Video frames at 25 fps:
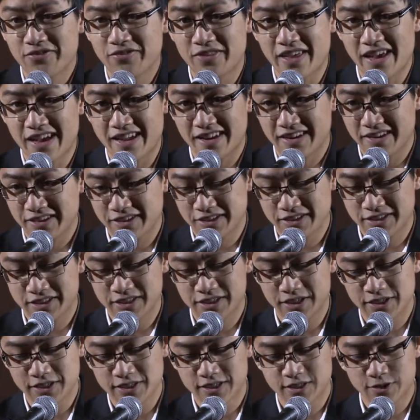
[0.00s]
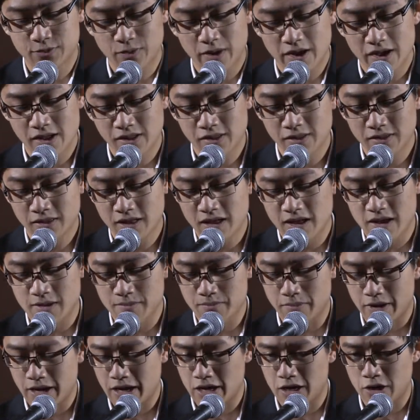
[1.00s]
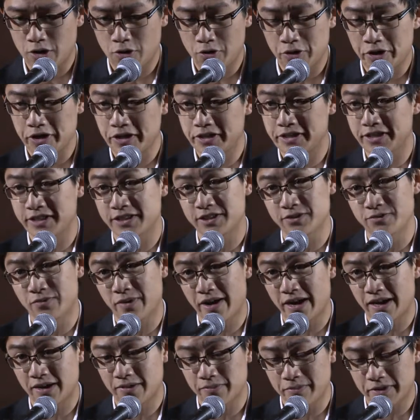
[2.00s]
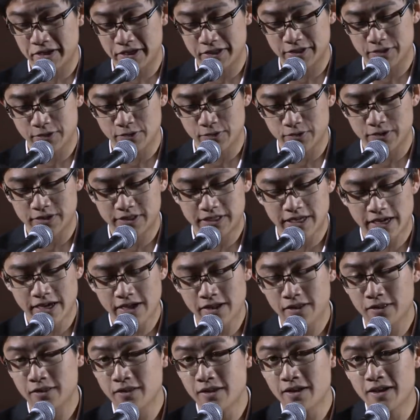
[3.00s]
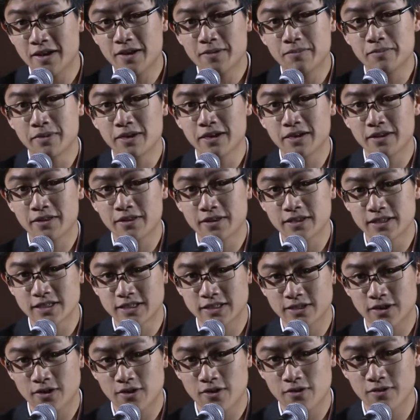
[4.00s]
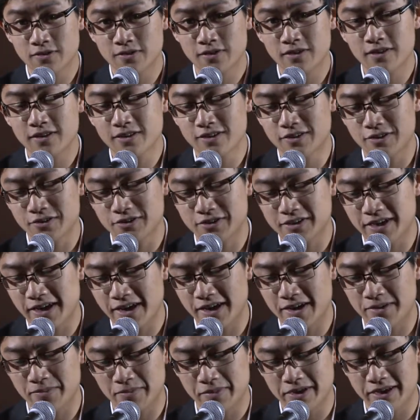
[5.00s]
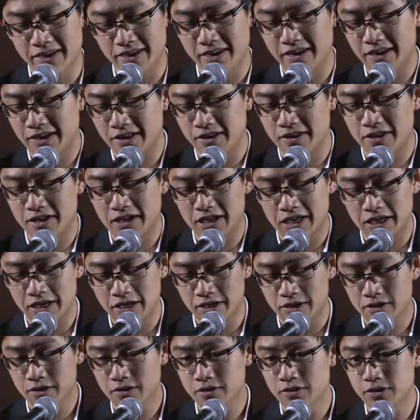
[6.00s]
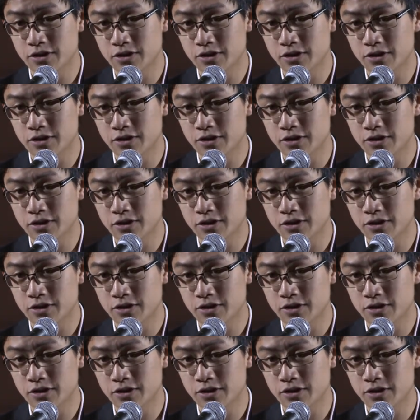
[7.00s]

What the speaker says: that is just swell. My lawyer just rang me to tell me this song could get me in legal